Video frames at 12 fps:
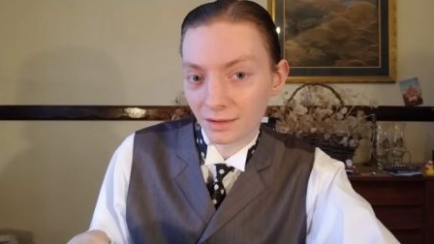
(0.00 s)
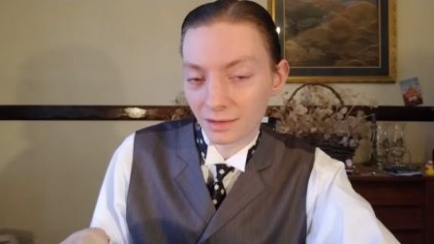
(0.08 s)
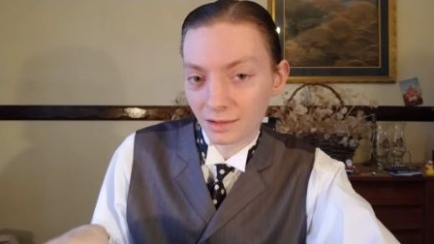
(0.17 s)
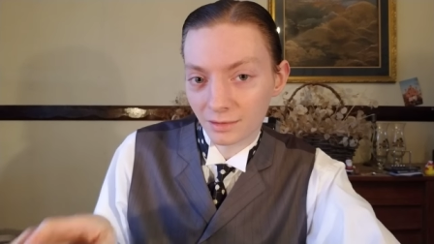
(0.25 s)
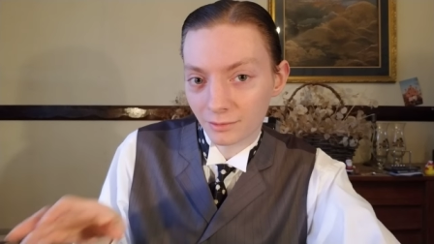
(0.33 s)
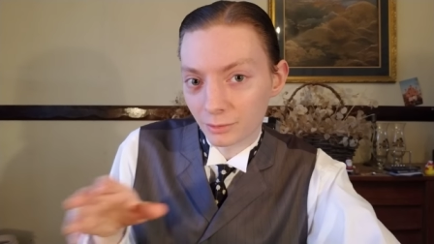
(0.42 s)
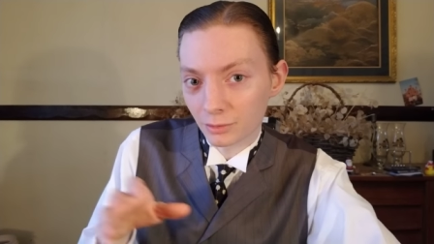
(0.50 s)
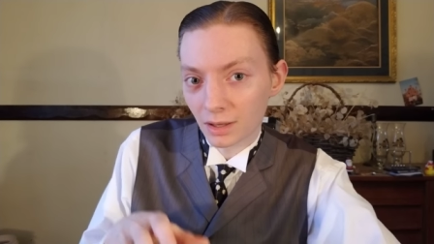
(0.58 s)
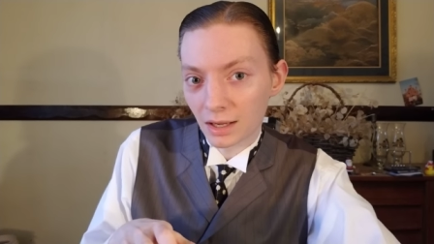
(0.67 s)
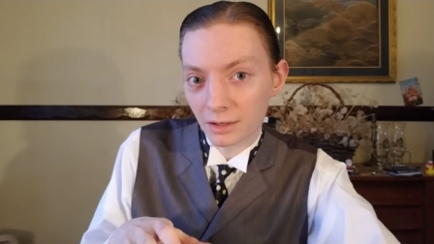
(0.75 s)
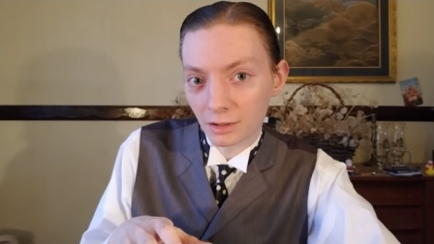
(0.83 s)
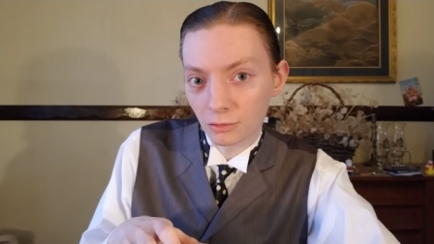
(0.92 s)
I think it's a little
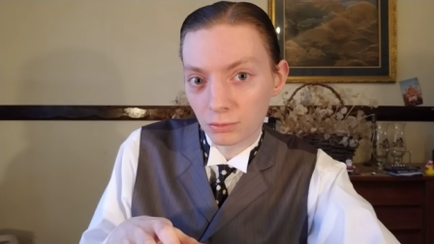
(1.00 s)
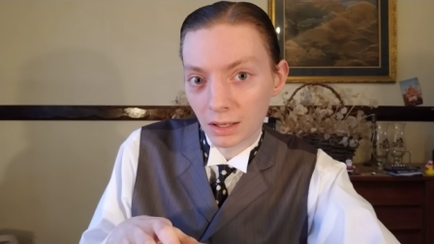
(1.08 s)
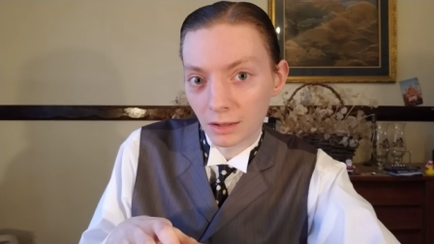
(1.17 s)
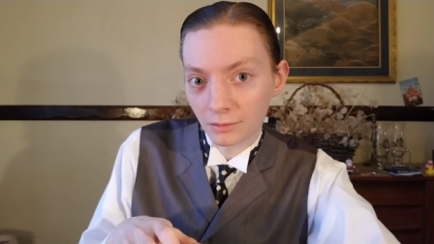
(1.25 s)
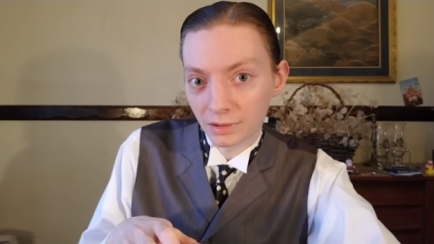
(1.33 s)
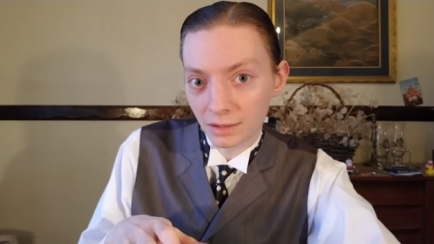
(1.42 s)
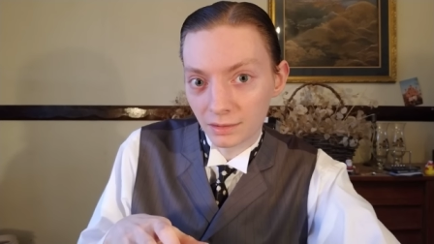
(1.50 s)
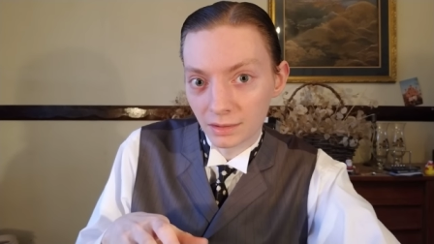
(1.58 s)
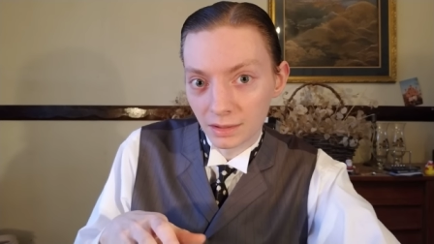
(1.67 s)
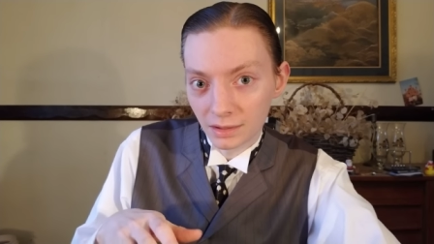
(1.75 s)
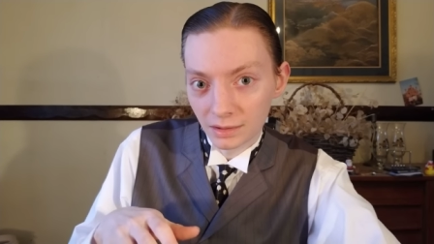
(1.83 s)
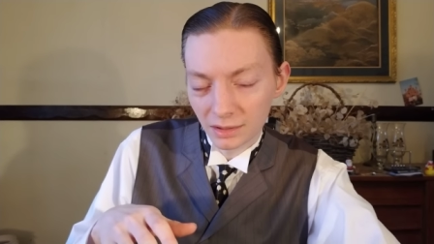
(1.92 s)
higher quality,
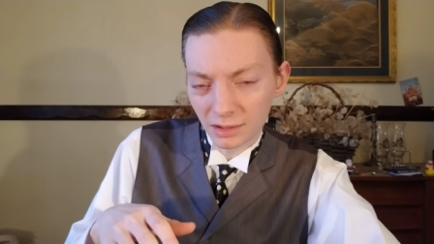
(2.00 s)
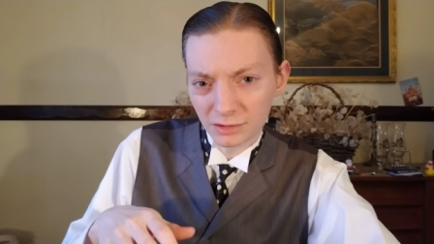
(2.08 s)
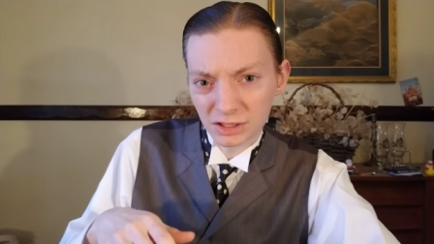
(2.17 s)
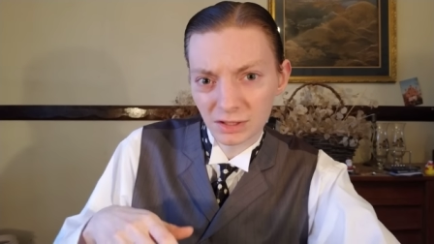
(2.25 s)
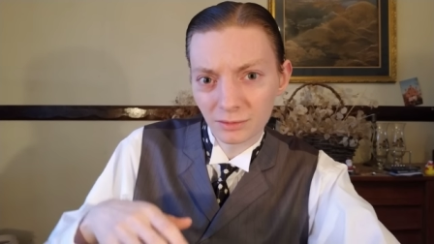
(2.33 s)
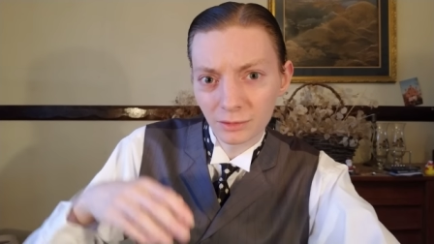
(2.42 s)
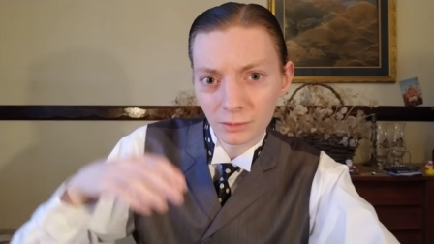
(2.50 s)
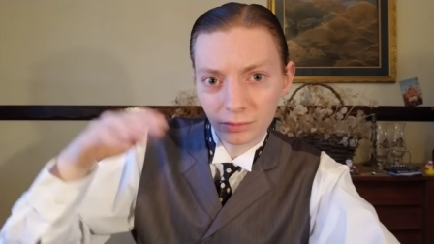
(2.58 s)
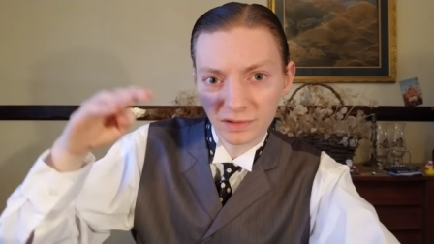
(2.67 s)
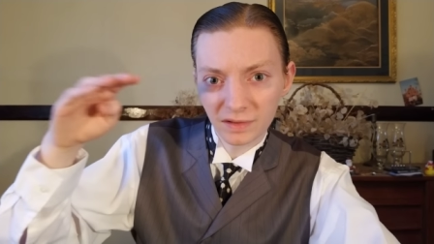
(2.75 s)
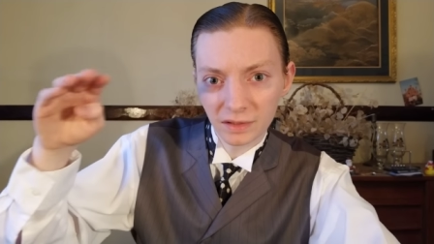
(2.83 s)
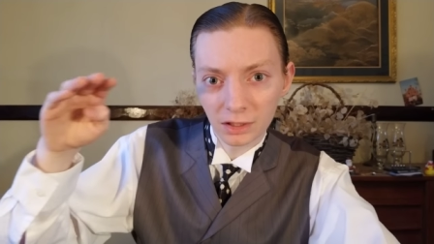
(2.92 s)
you know, just a
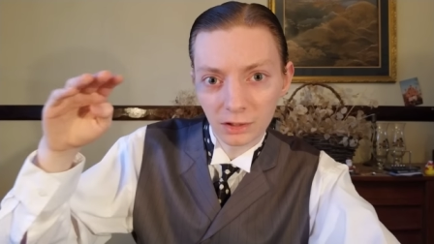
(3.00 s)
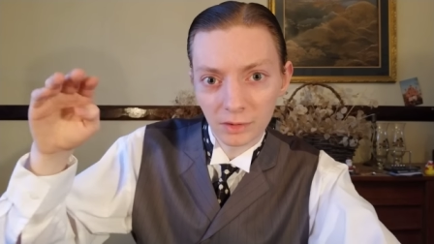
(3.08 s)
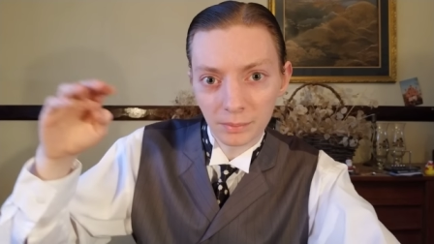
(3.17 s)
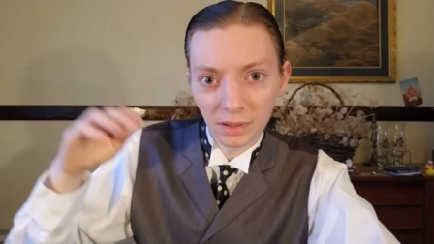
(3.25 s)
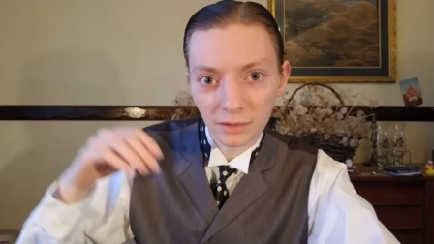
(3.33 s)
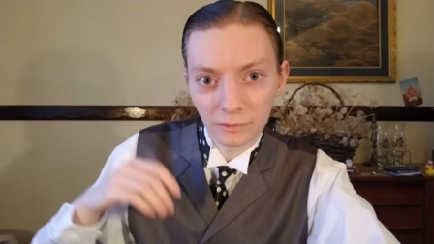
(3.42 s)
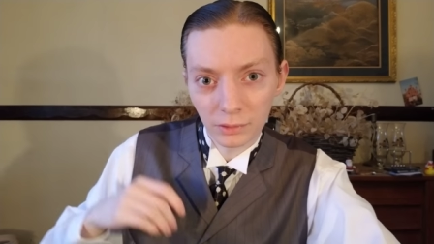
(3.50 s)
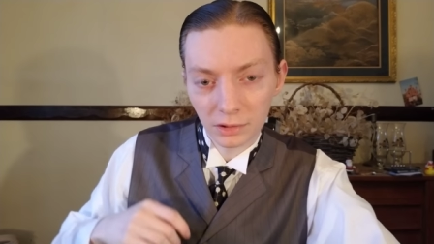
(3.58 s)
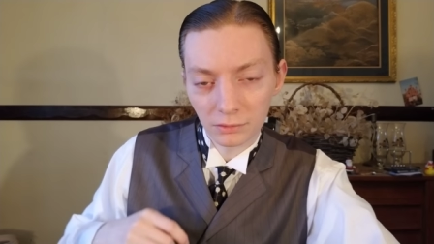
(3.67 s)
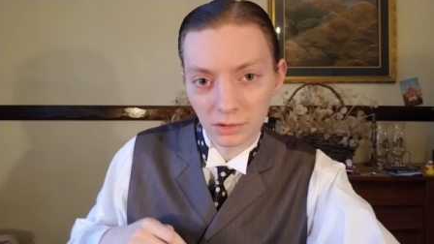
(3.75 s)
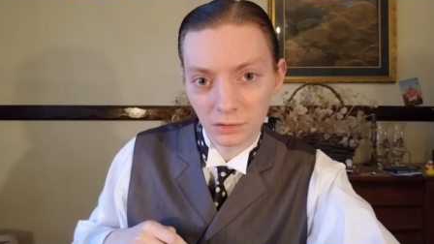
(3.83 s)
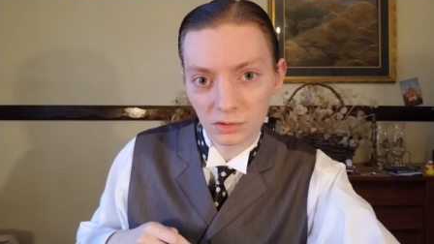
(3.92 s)
little tier above what
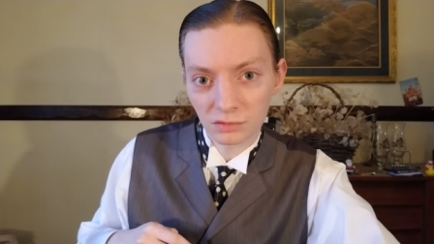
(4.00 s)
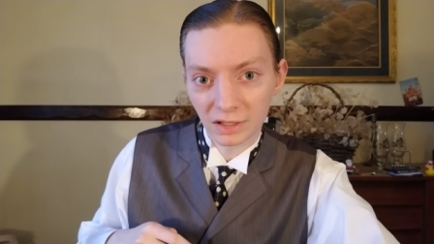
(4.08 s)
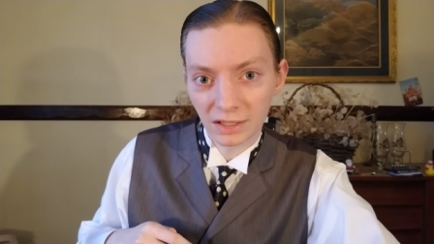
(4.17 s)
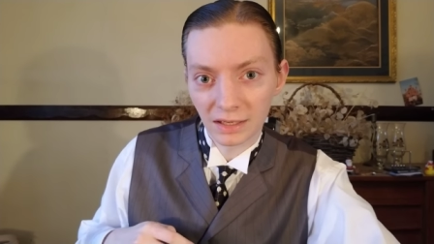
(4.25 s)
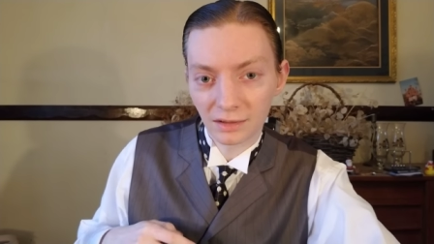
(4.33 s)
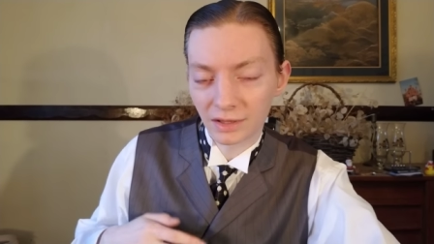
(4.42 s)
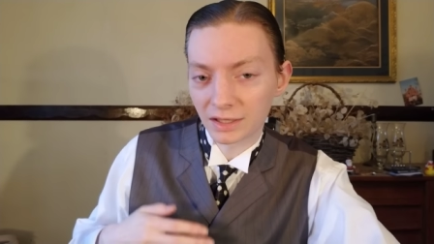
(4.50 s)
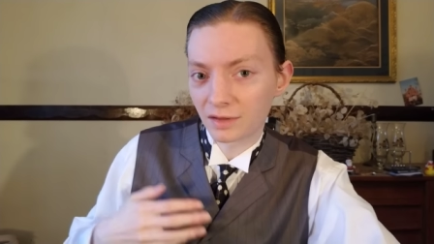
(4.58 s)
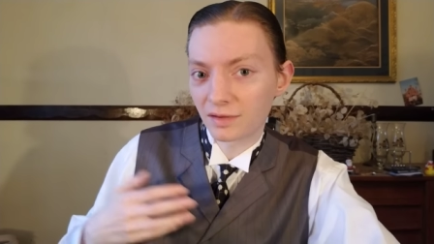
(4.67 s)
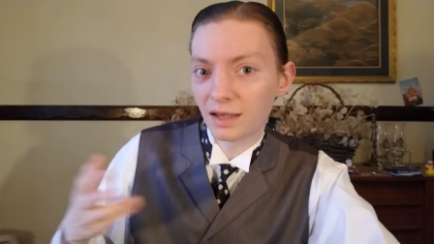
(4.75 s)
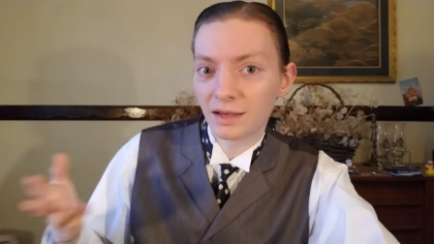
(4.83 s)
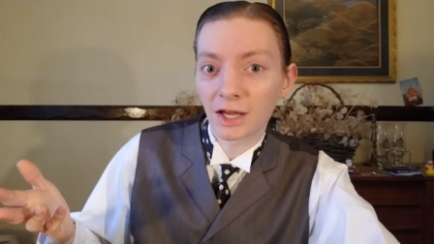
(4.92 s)
you would usually get at like the
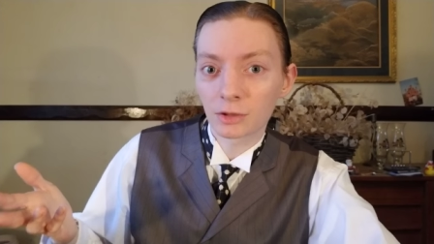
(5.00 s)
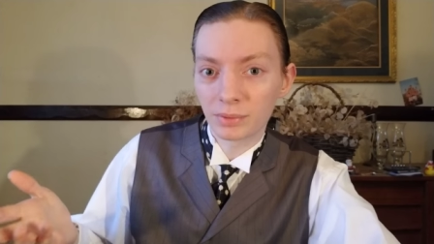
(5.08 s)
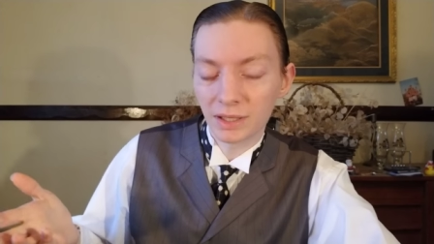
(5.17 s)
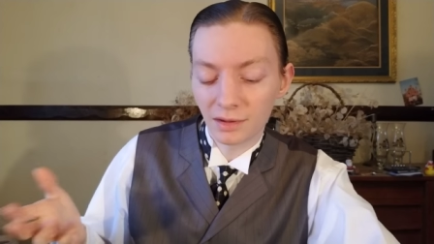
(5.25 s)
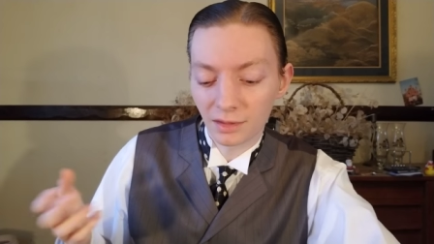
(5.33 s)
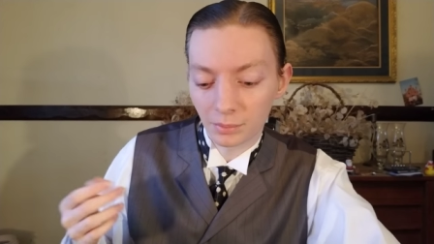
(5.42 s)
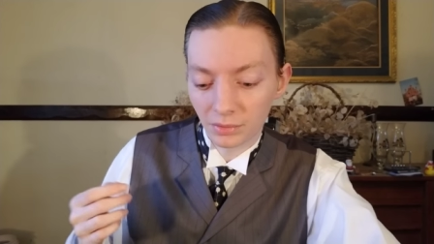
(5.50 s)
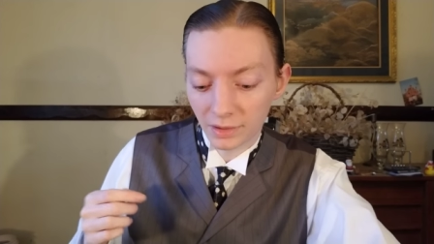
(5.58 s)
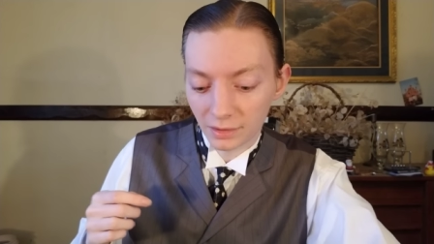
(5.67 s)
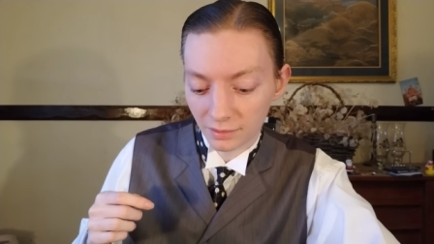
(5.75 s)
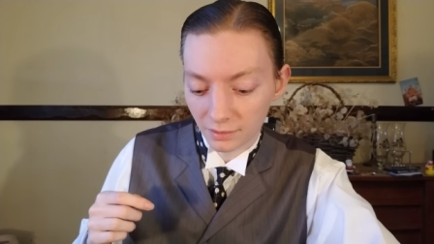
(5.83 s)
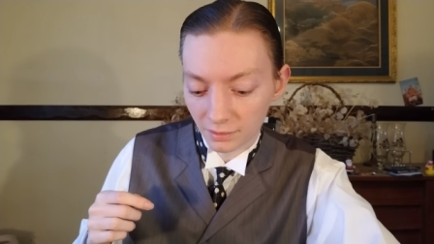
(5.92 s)
takeout pizza
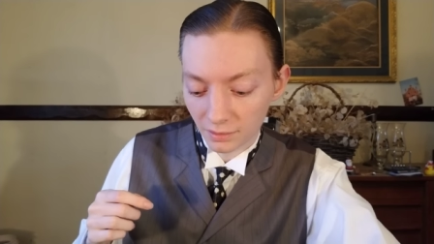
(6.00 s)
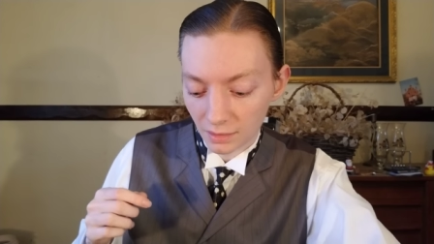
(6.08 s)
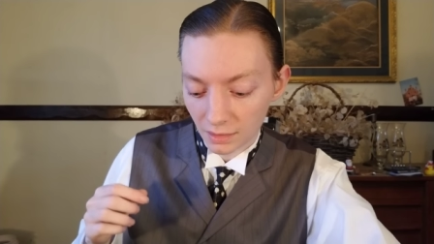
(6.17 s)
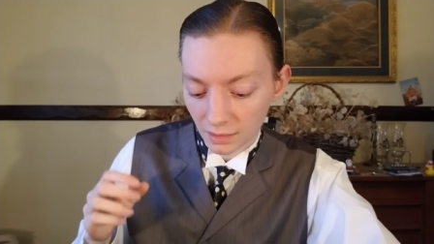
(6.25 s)
places.